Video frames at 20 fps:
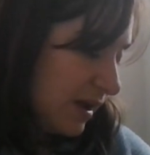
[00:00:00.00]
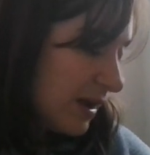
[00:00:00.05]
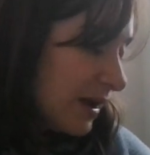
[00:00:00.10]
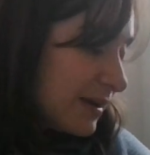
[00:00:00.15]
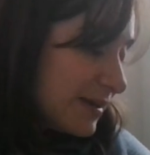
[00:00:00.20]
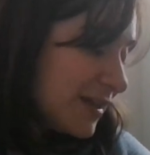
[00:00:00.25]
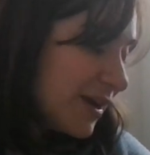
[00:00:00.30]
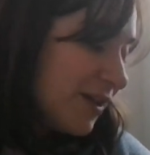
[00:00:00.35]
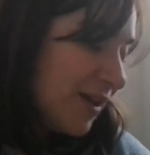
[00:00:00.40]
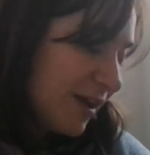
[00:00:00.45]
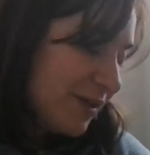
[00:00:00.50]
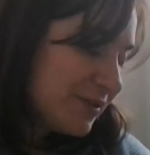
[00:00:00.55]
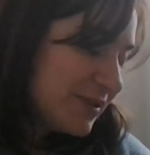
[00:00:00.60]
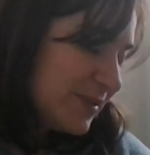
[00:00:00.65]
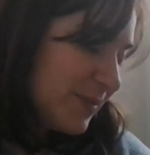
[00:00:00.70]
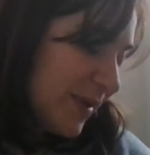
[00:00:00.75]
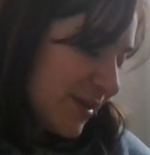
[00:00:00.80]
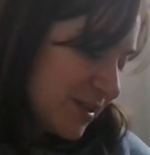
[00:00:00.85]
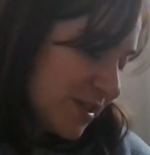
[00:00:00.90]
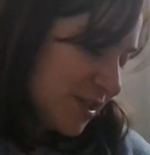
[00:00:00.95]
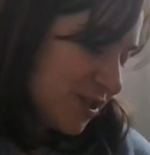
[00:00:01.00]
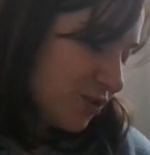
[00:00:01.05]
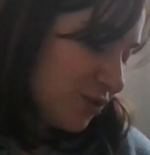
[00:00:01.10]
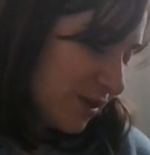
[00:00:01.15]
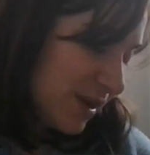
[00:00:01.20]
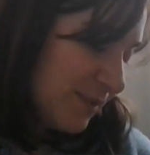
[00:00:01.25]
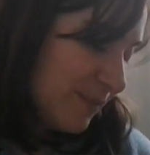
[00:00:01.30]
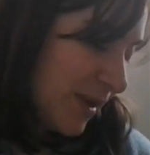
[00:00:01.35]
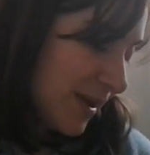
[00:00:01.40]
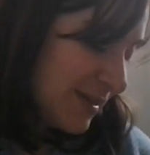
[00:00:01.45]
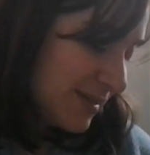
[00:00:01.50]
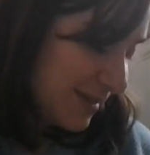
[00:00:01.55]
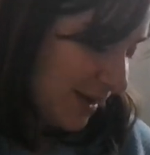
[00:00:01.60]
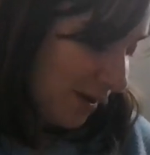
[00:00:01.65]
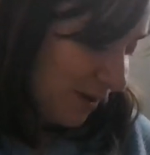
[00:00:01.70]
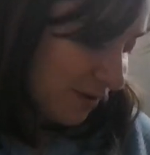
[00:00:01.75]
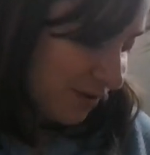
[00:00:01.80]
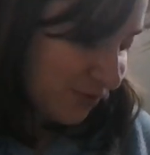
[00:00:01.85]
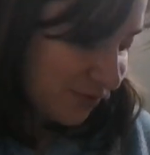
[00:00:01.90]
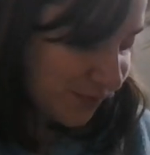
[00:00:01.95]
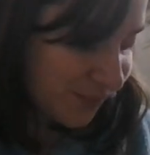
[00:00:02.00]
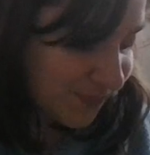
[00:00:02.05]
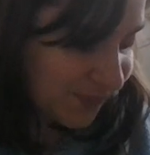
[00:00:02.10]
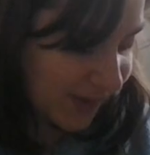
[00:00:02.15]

Until I was about to scream myself.